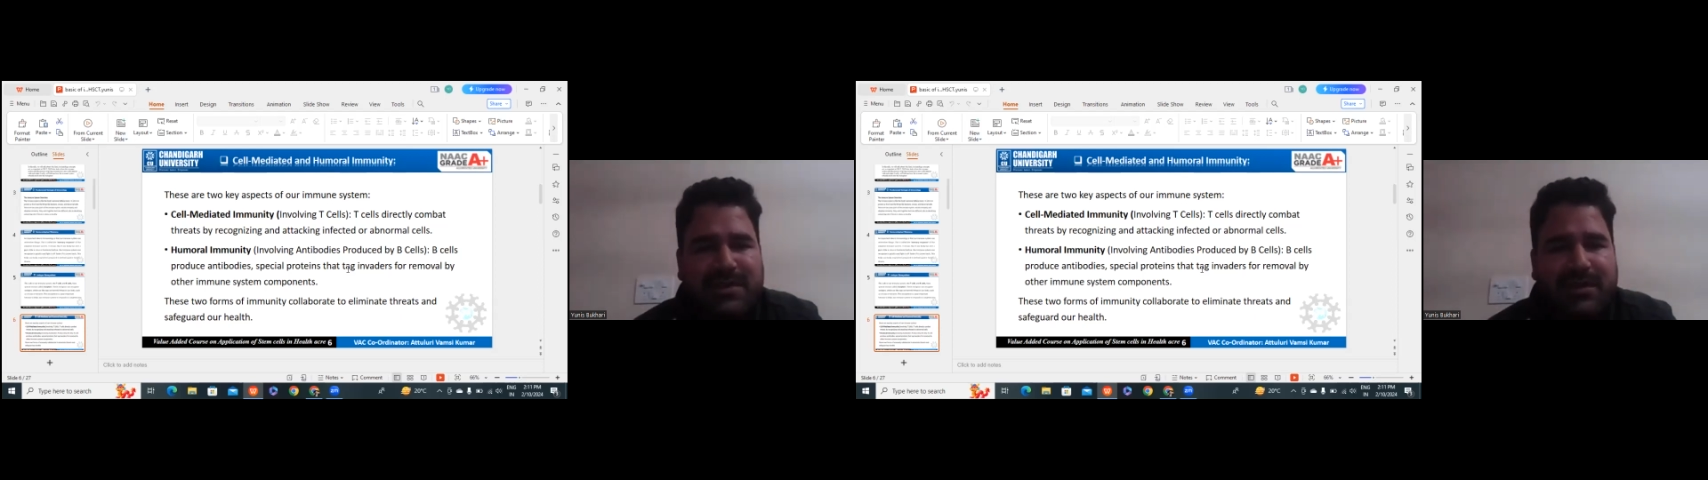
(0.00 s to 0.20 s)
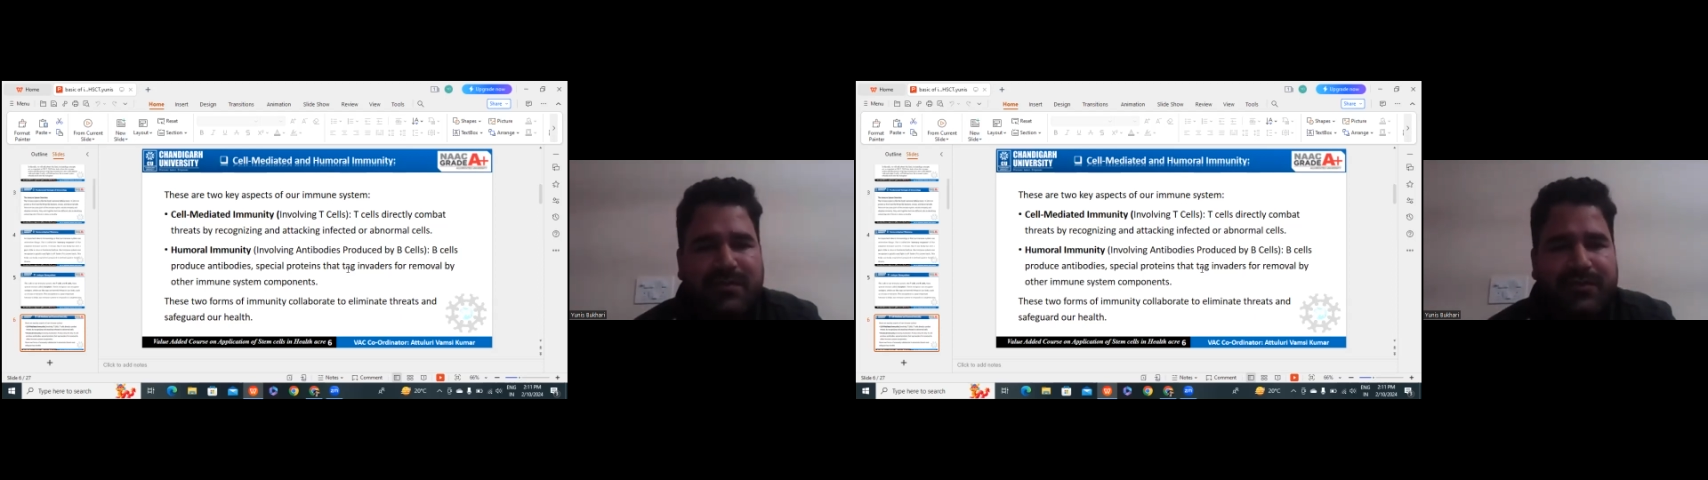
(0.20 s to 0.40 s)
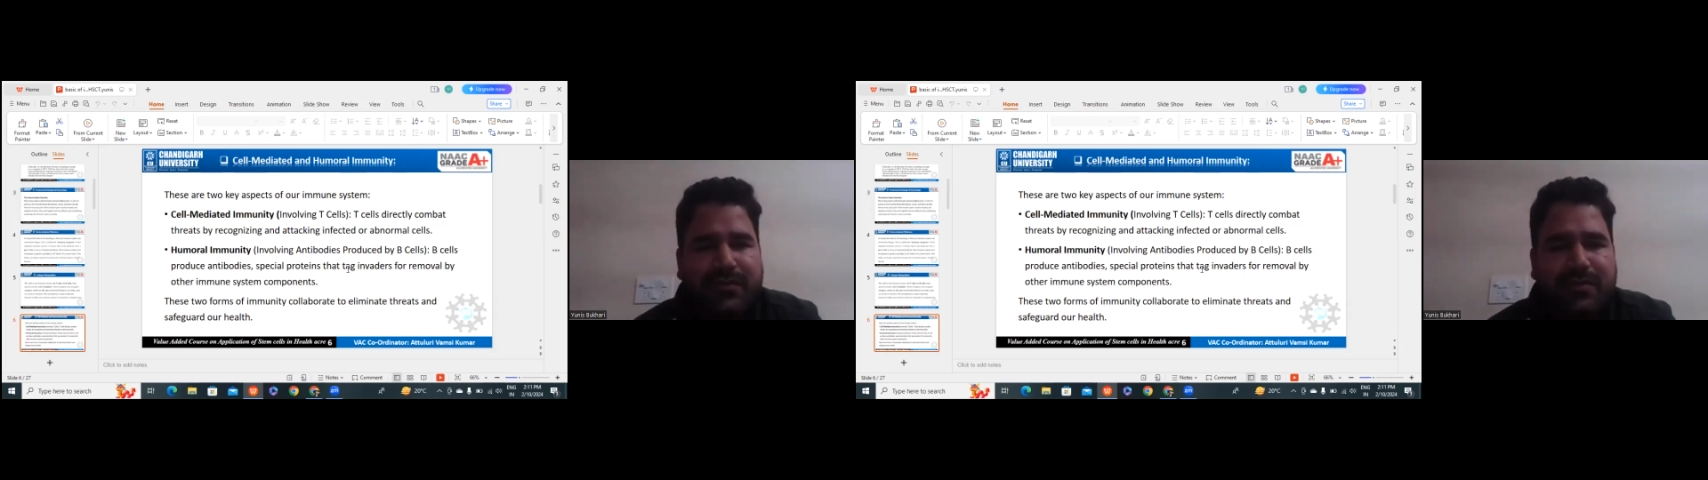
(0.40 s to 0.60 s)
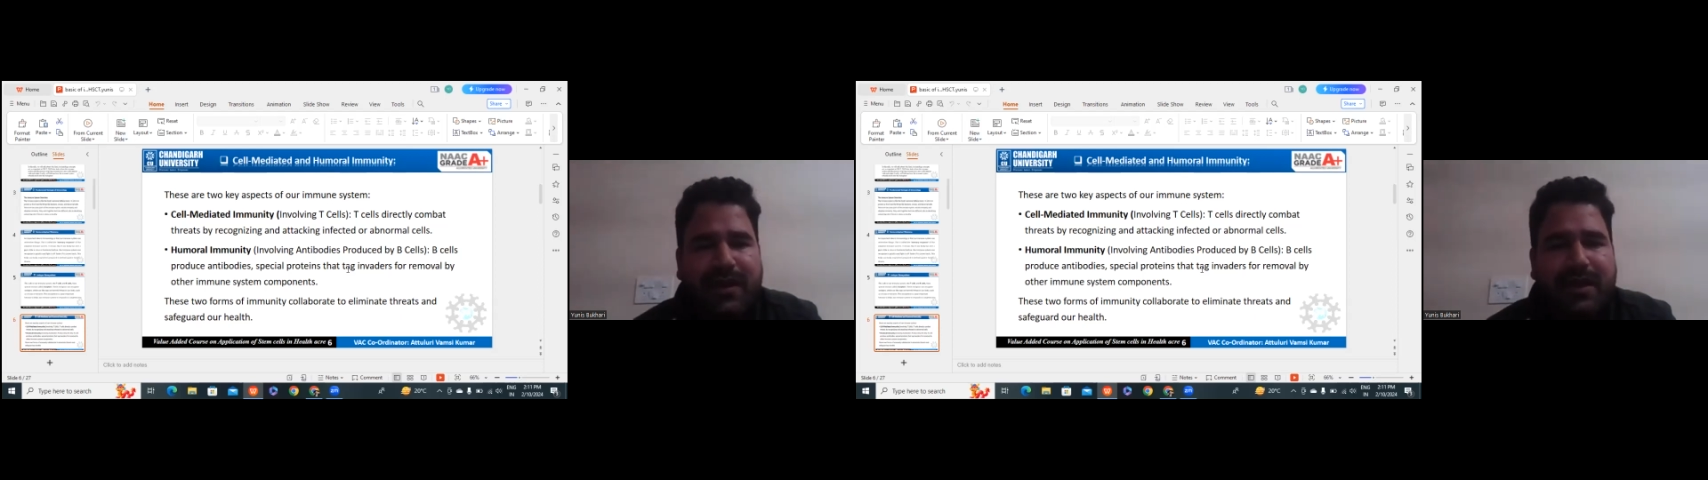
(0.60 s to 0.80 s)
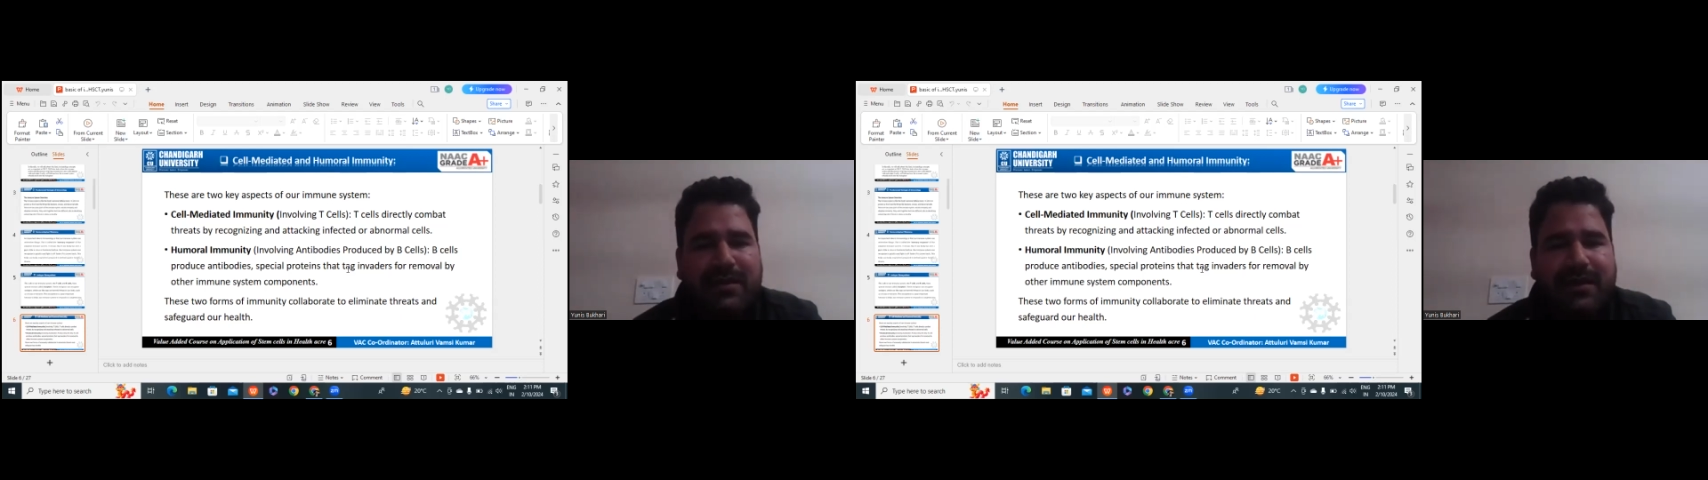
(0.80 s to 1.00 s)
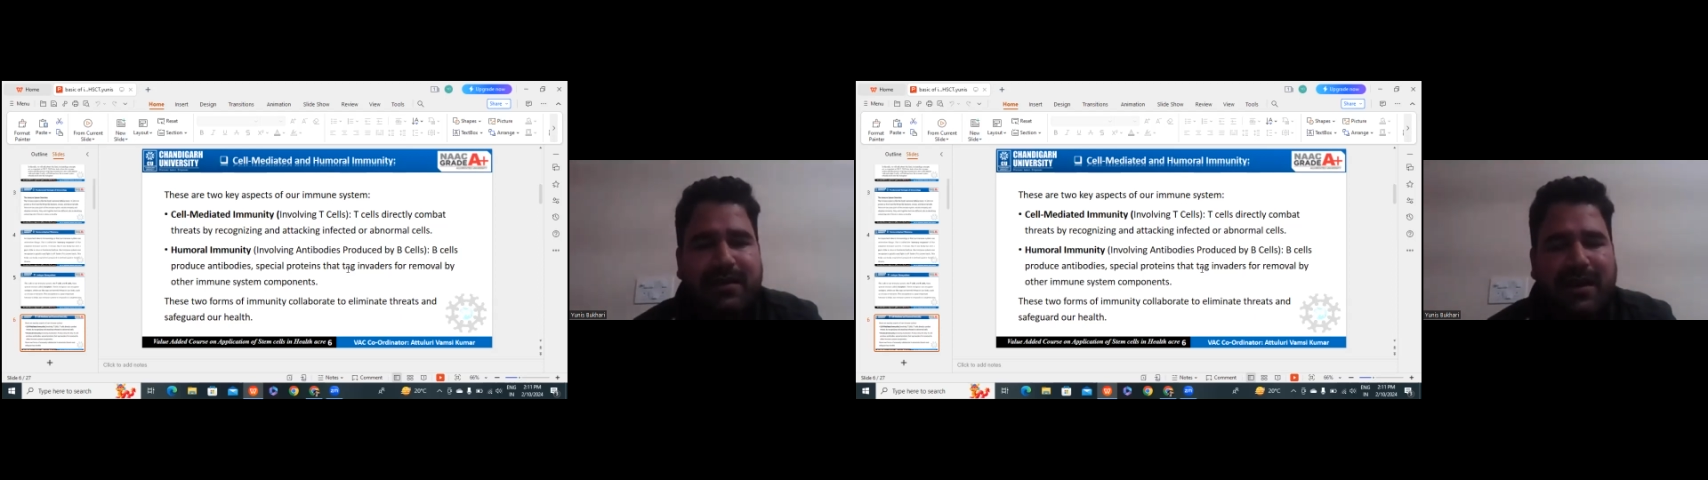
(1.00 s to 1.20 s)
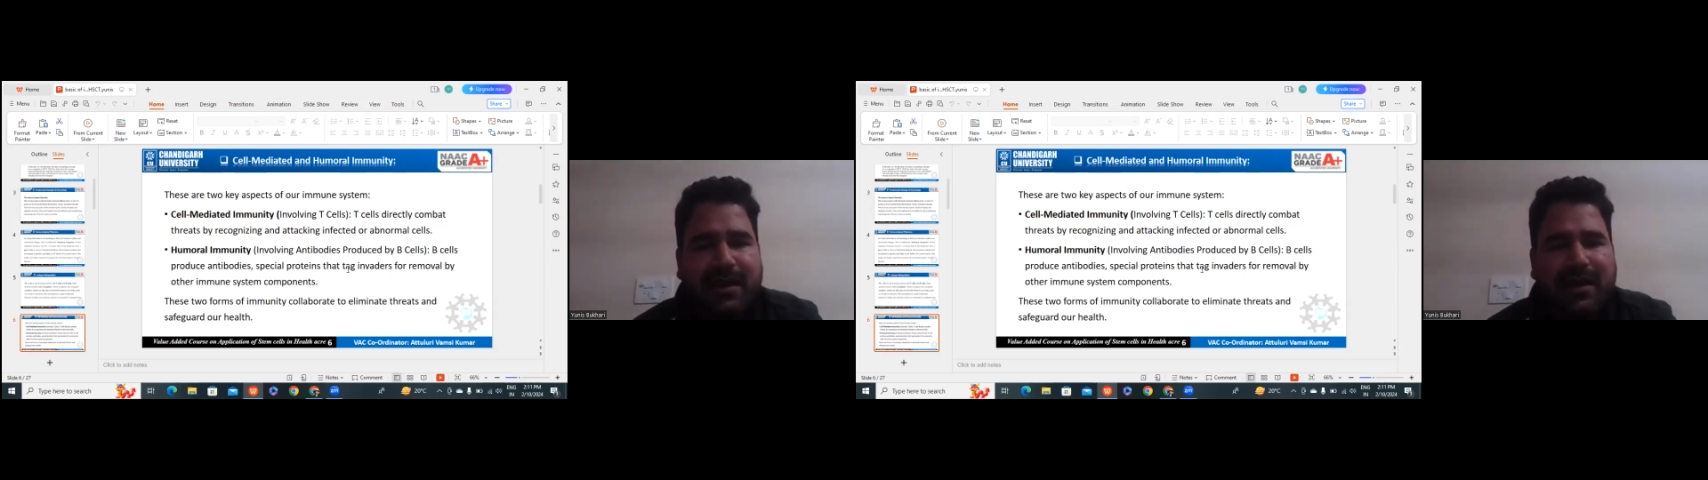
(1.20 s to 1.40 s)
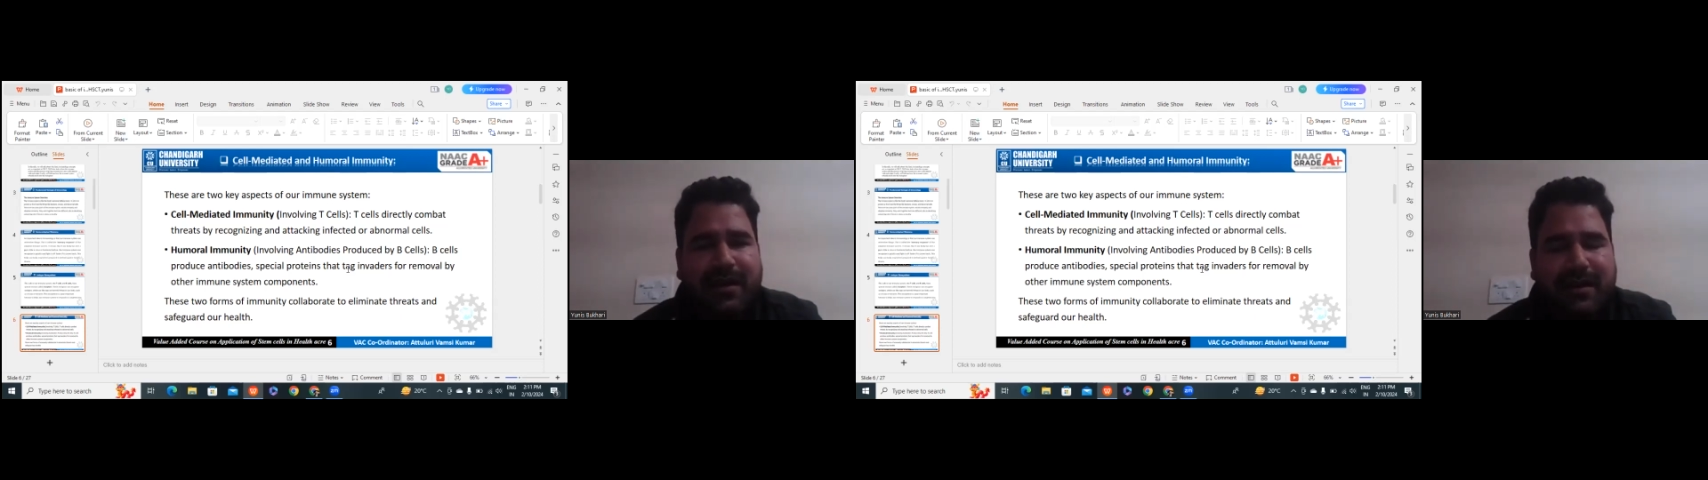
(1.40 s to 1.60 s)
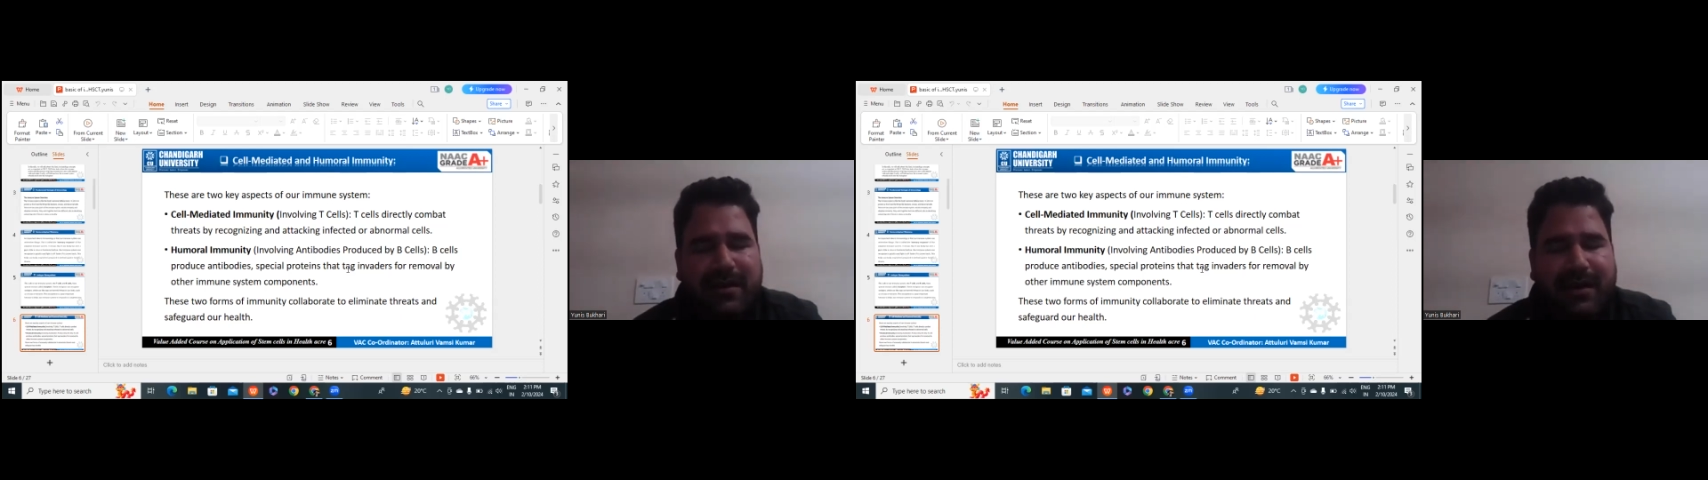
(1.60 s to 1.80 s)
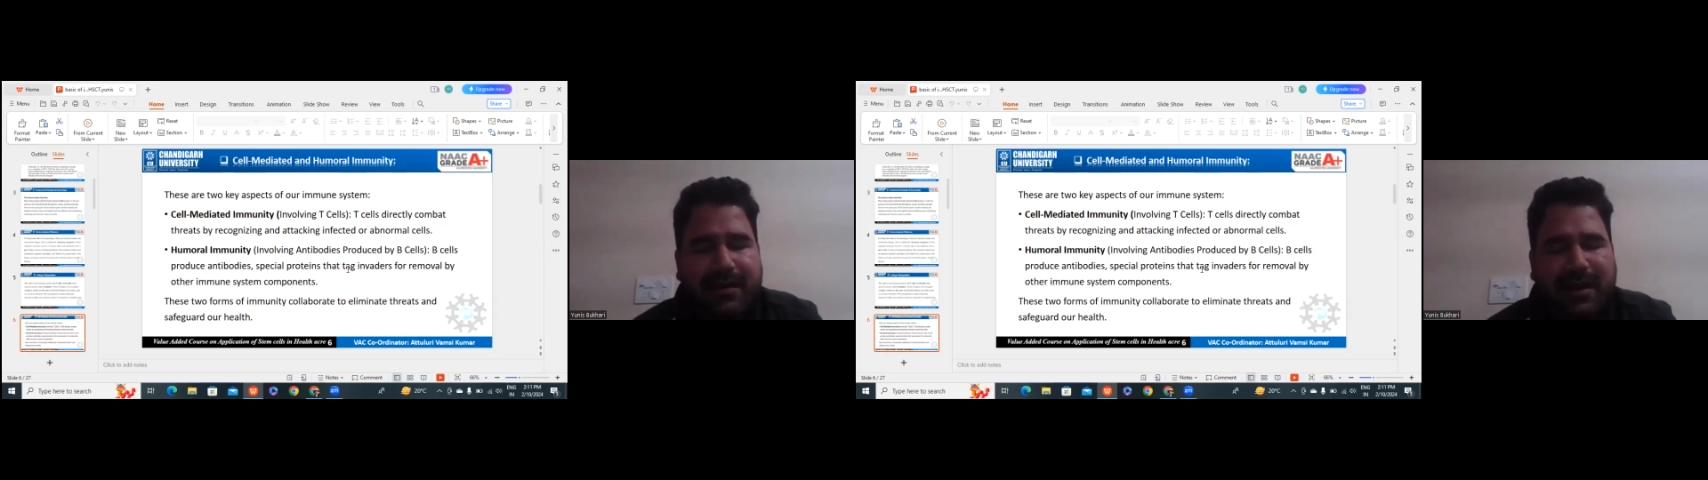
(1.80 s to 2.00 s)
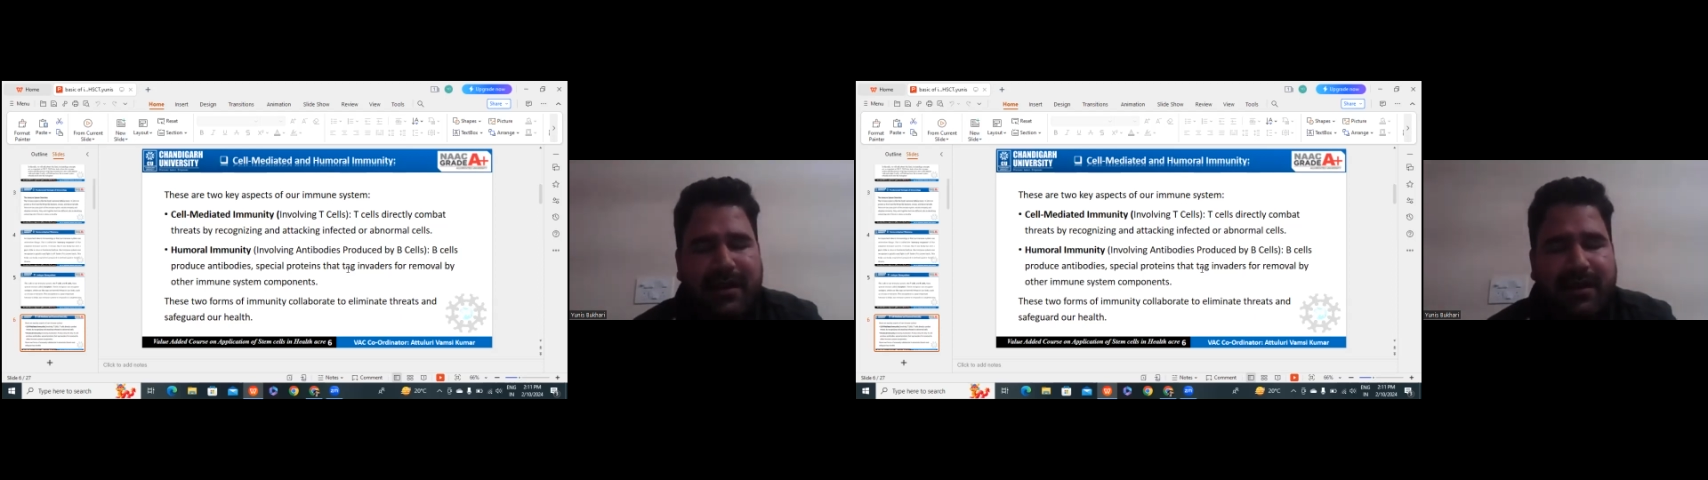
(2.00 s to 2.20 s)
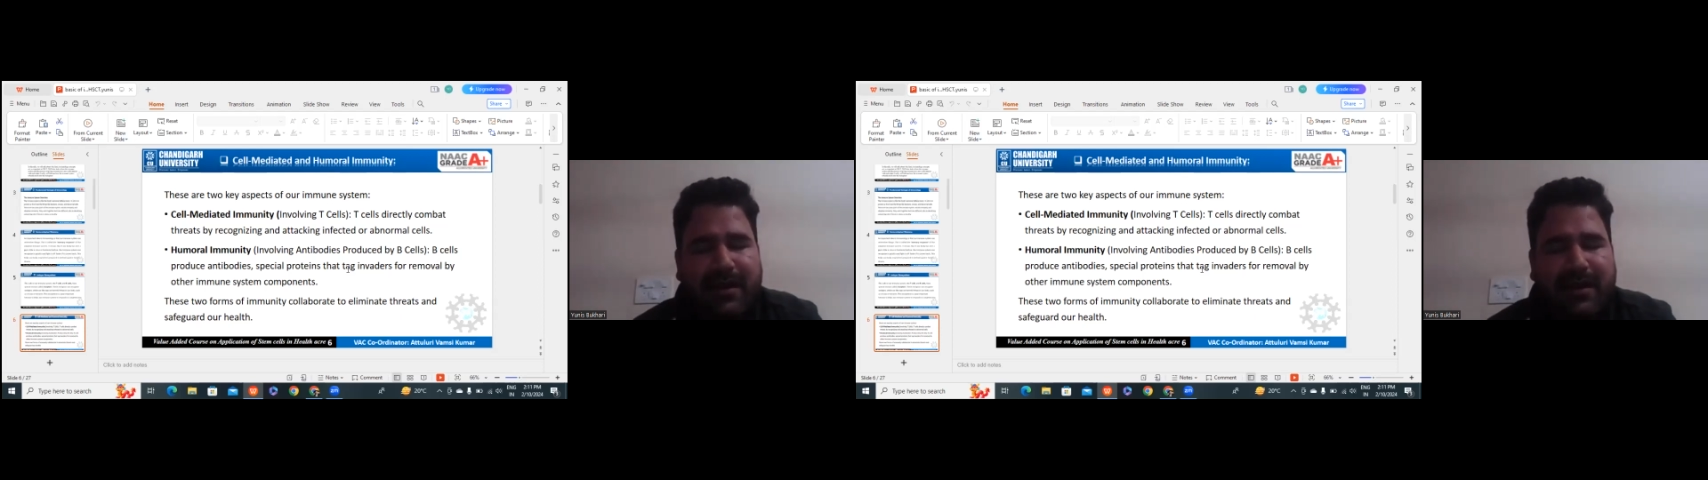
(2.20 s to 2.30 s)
So they attack